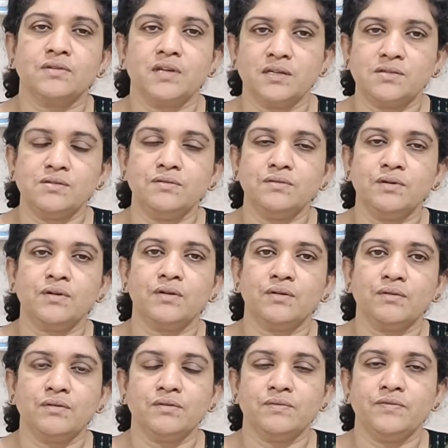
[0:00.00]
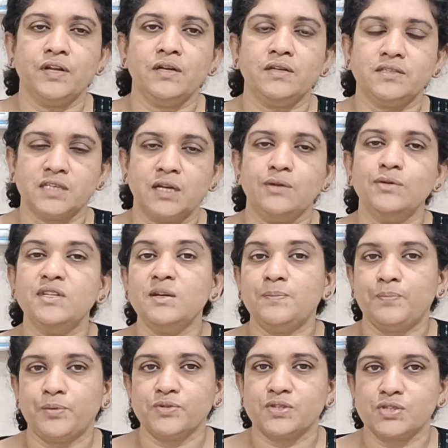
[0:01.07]
get you will tell you
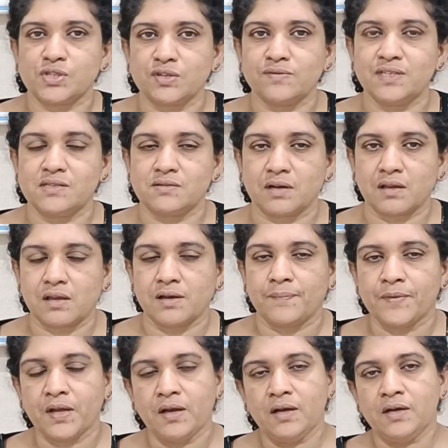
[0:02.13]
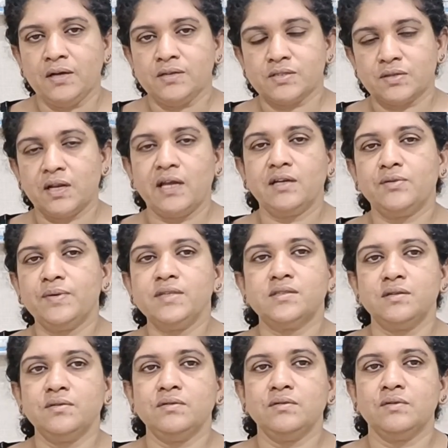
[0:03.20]
the position of the trachea. So
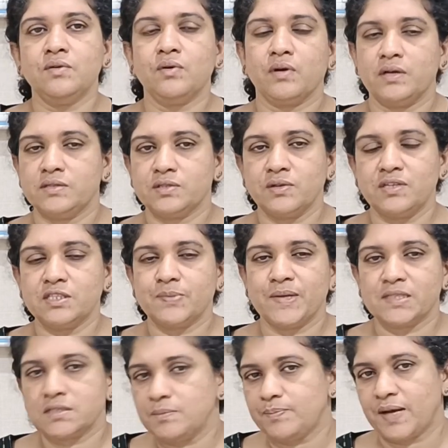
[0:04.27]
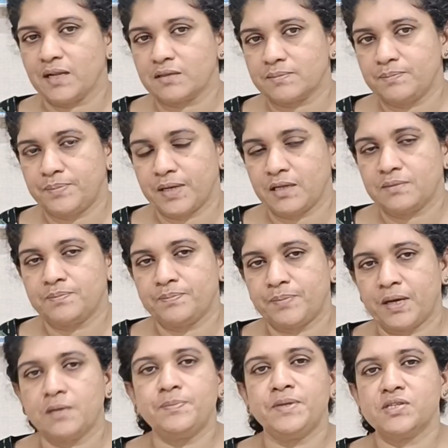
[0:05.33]
likewise, you go ahead. So inspection,
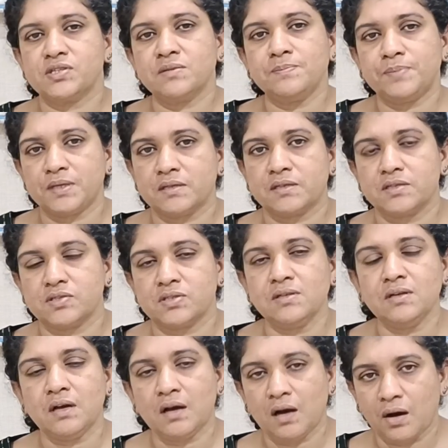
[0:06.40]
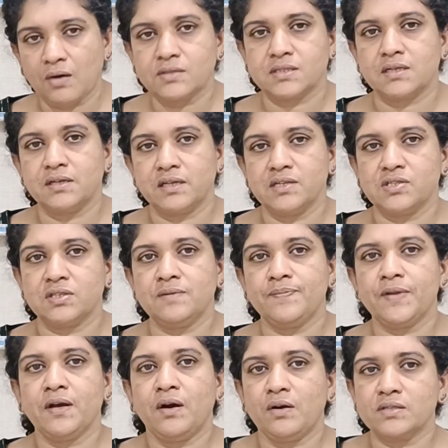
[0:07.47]
palpation, percussion, auscultation,
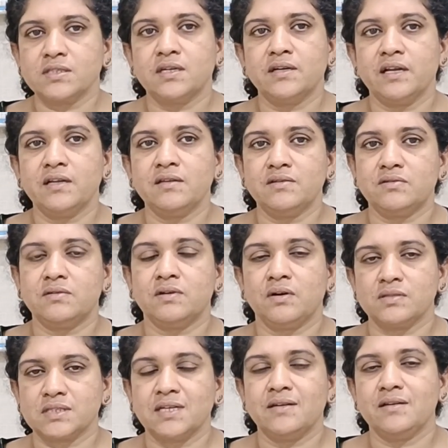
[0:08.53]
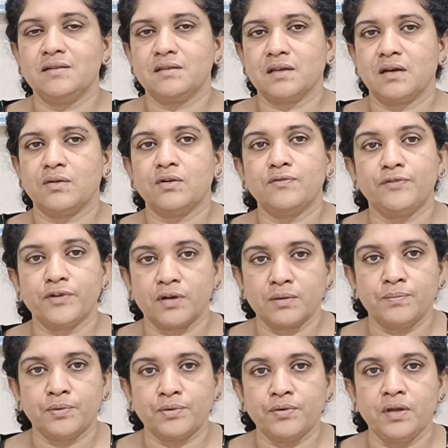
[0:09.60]
auscultate the thyroid for any
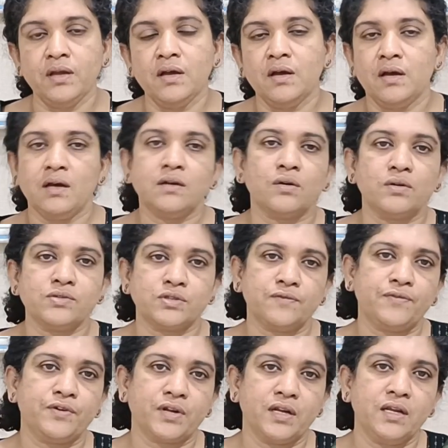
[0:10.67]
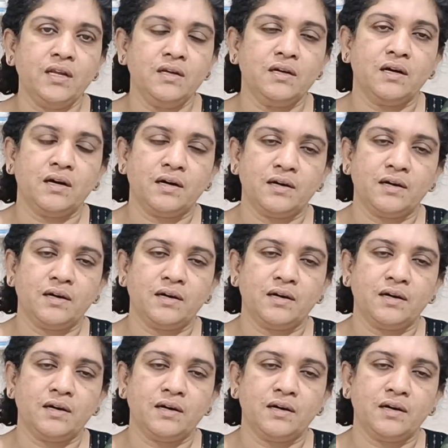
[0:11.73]
bruit and also for any